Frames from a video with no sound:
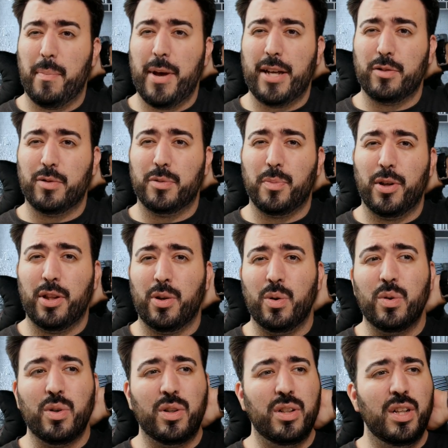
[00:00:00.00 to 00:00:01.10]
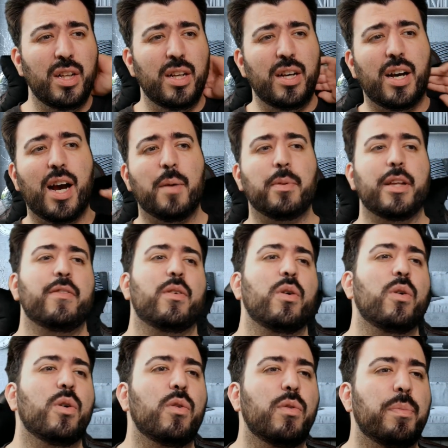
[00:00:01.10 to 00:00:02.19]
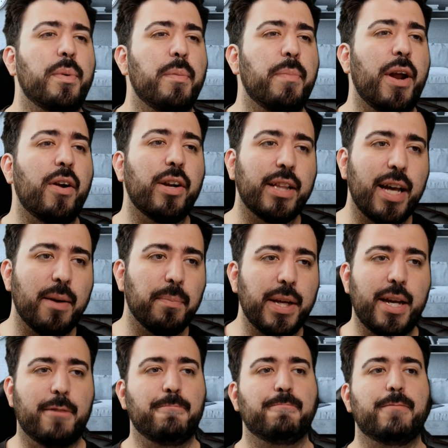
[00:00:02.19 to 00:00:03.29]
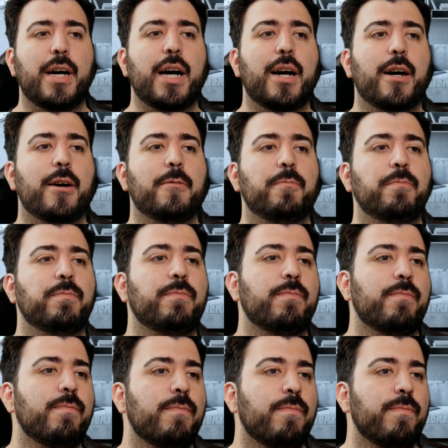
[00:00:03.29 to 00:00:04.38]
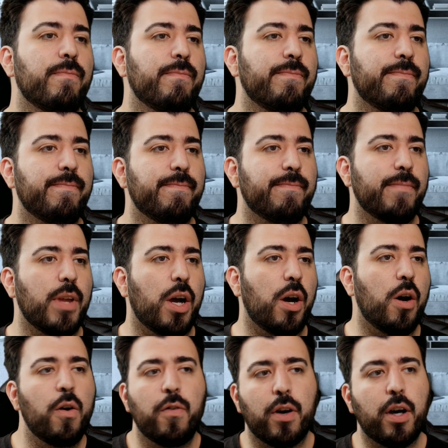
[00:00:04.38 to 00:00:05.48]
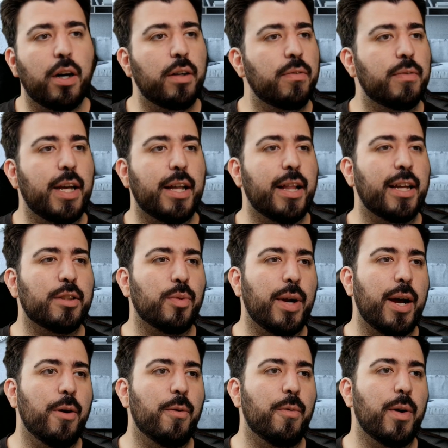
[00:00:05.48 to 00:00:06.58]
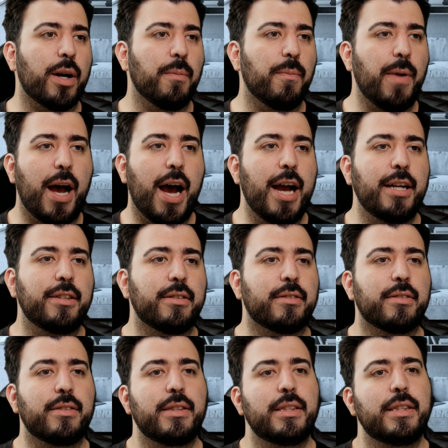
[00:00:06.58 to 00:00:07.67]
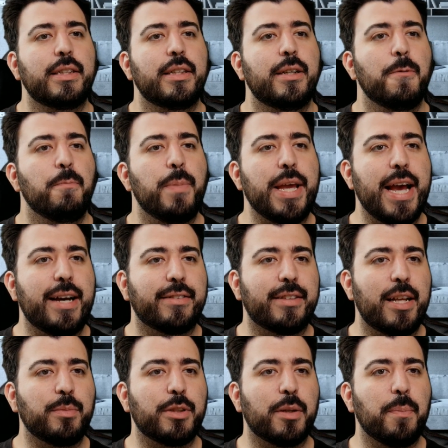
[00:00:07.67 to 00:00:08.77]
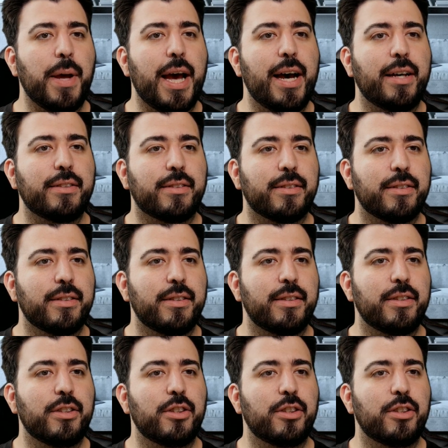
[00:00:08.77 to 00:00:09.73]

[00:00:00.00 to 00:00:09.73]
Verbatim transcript: with my passwords more than Google. I believe Google would be better at that. But yeah, um, overall, that that's what I would recommend. I just, but yeah, Samsung Pass